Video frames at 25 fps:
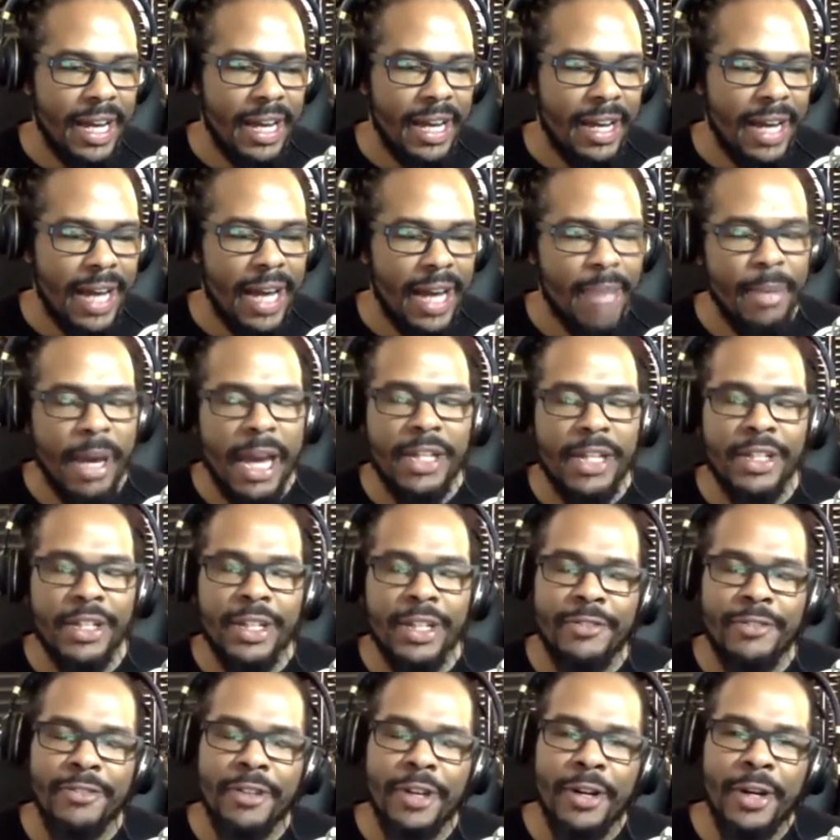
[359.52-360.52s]
I imagine
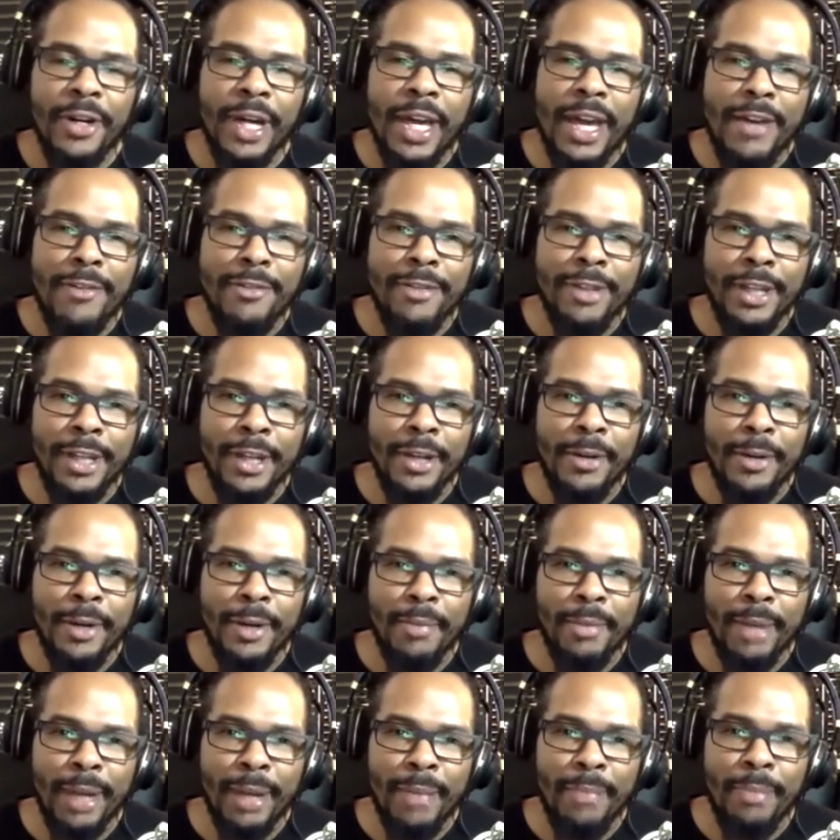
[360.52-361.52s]
it felt heavy going
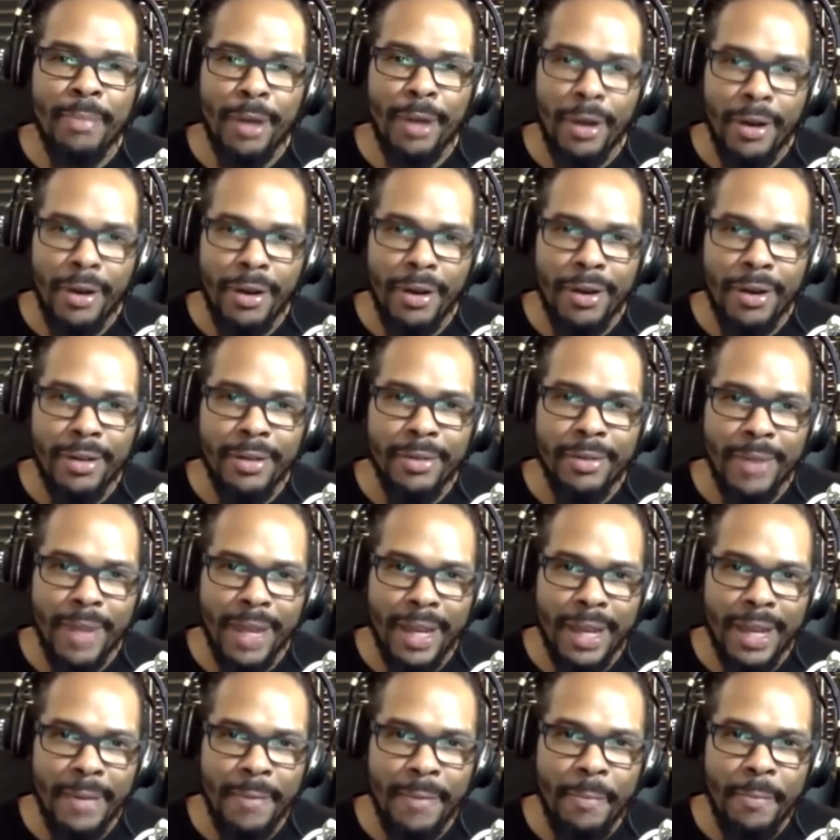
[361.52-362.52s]
by Paul, right?